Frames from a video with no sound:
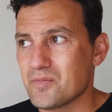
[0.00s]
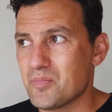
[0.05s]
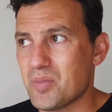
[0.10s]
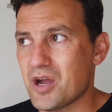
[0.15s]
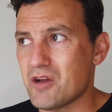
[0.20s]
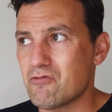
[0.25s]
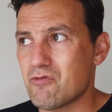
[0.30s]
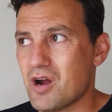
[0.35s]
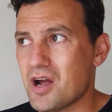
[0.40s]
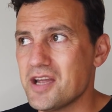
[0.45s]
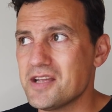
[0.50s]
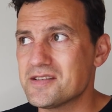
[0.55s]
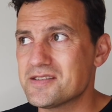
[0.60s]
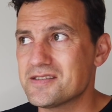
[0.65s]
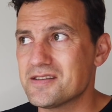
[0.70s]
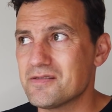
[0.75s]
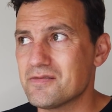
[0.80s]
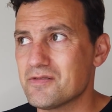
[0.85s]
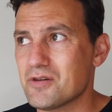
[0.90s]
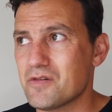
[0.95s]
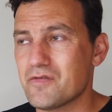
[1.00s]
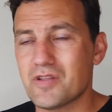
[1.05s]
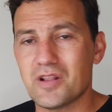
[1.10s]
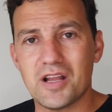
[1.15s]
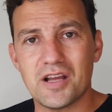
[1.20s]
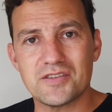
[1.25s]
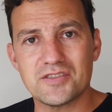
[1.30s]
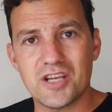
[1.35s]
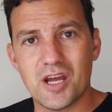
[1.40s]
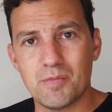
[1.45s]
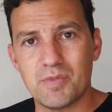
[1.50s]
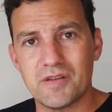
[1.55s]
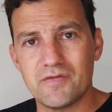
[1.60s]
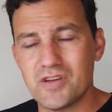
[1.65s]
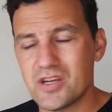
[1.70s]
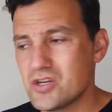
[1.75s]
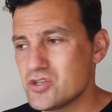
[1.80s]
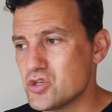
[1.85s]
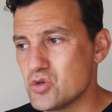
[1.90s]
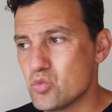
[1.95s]
by rights and over the last couple
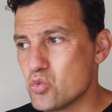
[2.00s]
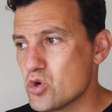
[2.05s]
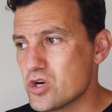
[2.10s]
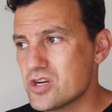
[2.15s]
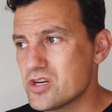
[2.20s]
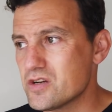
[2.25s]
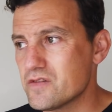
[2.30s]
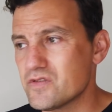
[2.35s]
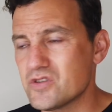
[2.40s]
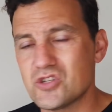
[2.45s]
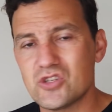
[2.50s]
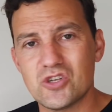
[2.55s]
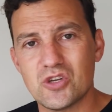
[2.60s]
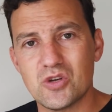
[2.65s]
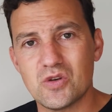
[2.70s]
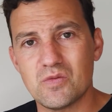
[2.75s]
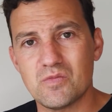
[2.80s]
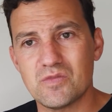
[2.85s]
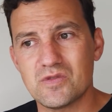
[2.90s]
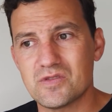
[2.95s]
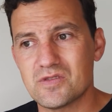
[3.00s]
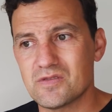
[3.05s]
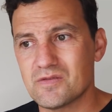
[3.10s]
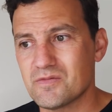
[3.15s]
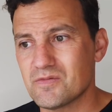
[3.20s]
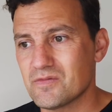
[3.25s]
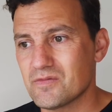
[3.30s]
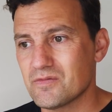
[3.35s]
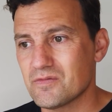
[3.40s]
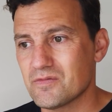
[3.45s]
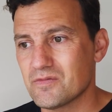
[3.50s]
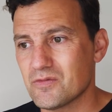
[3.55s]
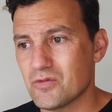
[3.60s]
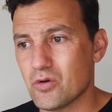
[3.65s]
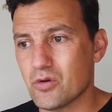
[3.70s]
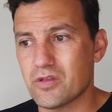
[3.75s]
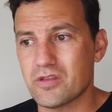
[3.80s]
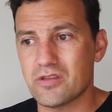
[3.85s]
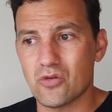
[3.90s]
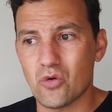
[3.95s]
of years you wouldn't have assumed
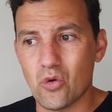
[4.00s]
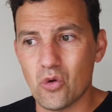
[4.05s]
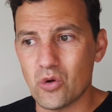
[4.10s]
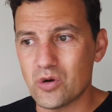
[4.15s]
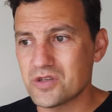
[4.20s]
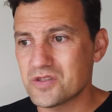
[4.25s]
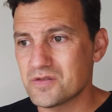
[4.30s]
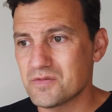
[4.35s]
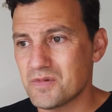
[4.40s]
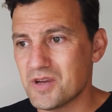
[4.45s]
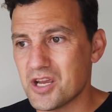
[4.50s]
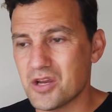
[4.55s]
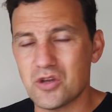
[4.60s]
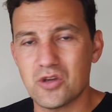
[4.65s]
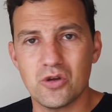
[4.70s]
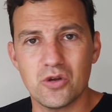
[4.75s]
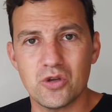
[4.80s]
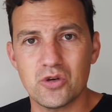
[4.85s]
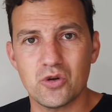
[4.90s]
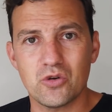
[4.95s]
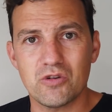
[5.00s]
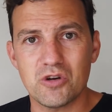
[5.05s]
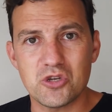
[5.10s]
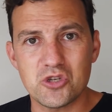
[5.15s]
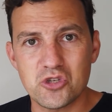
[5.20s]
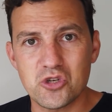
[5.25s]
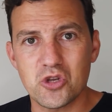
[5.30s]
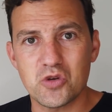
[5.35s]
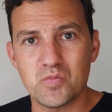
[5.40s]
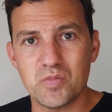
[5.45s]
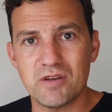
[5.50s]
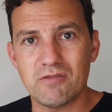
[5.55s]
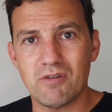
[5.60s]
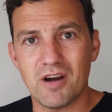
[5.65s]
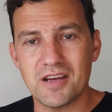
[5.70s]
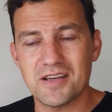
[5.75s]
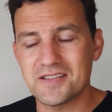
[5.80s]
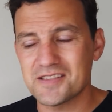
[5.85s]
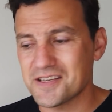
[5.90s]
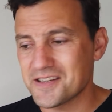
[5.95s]
or thought it could or it should be
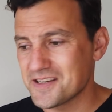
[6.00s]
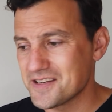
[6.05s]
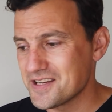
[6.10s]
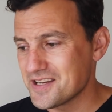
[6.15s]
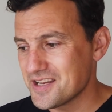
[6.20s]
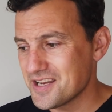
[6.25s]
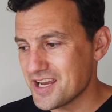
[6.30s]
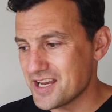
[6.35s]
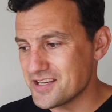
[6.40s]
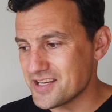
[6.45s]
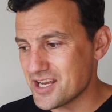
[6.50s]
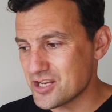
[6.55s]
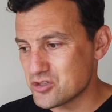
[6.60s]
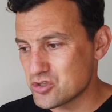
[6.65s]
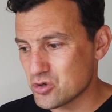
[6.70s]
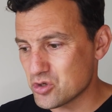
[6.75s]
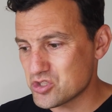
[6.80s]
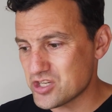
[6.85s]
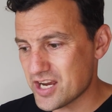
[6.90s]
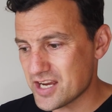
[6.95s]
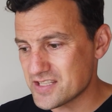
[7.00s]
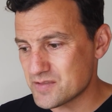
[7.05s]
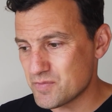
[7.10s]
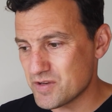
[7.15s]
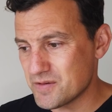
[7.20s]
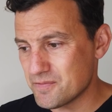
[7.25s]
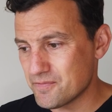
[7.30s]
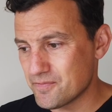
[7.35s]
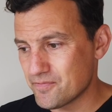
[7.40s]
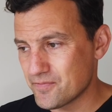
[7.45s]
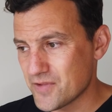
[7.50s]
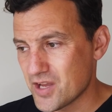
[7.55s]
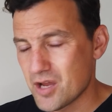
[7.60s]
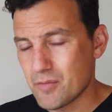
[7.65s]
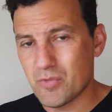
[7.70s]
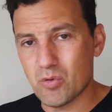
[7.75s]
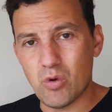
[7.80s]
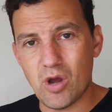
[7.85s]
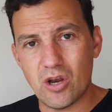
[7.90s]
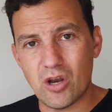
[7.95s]
racing, and yet George has been. But